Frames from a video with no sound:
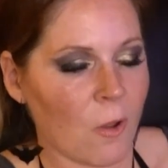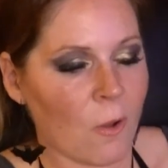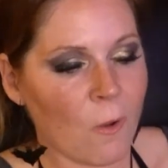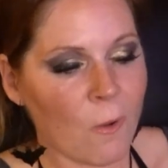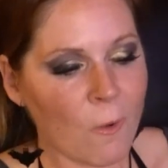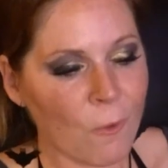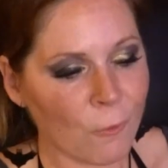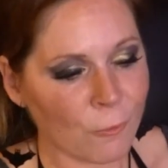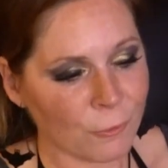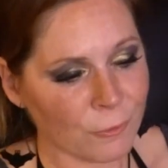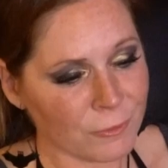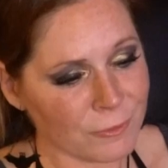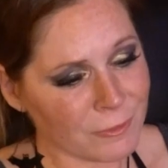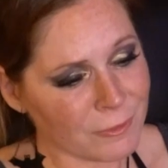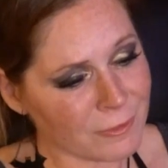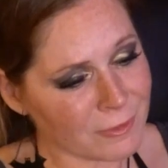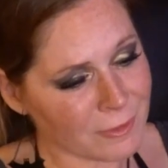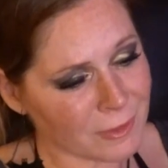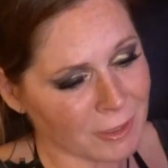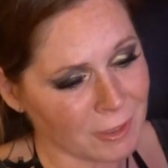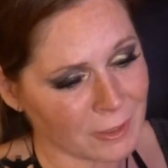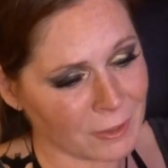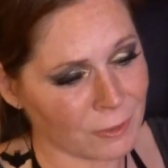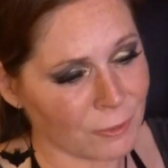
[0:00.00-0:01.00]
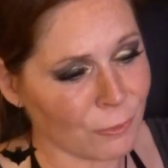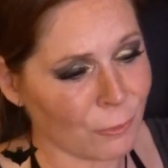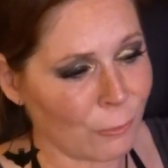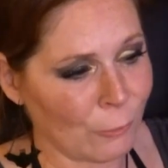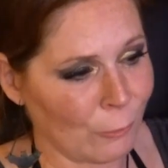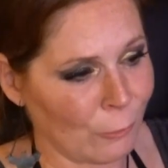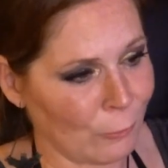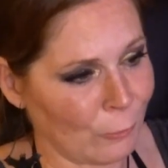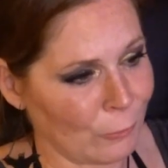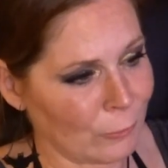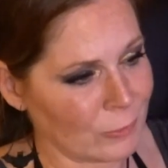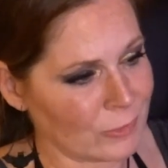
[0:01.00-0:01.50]
Oh, this is
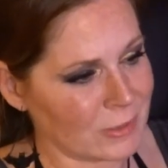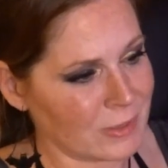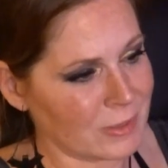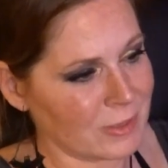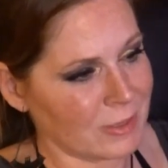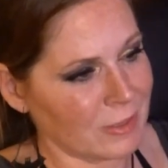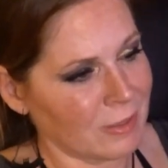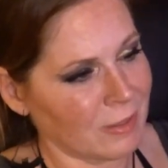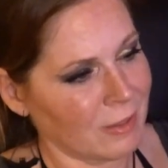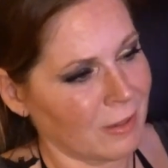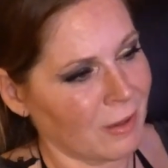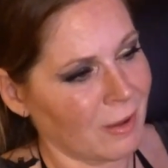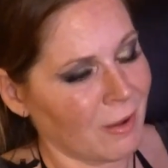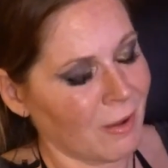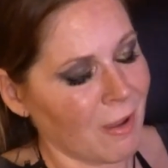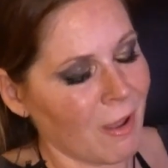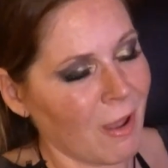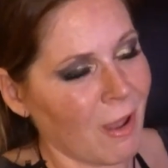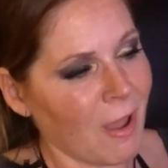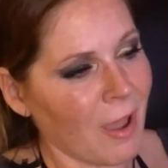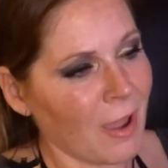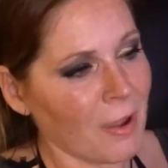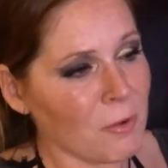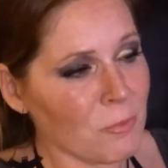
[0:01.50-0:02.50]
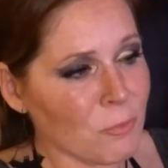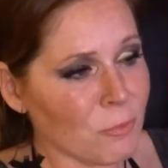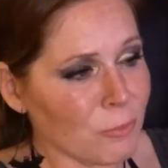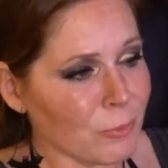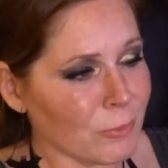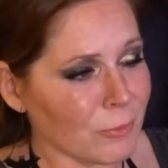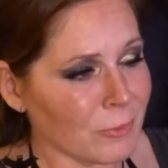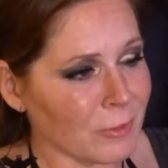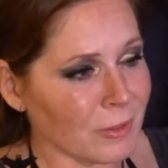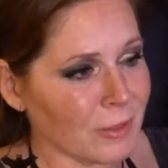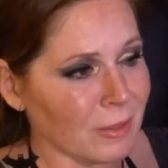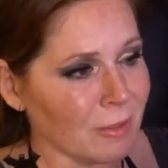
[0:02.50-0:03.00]
cute. I
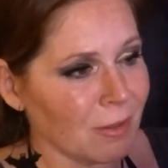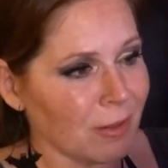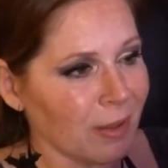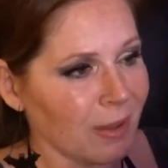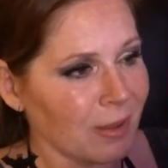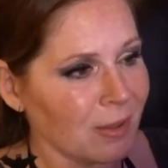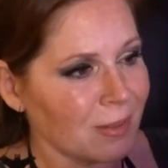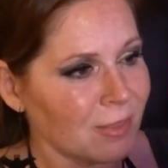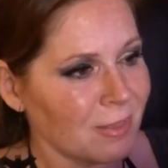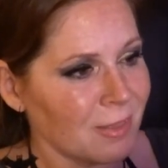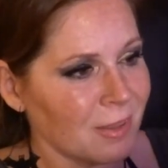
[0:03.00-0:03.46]
really like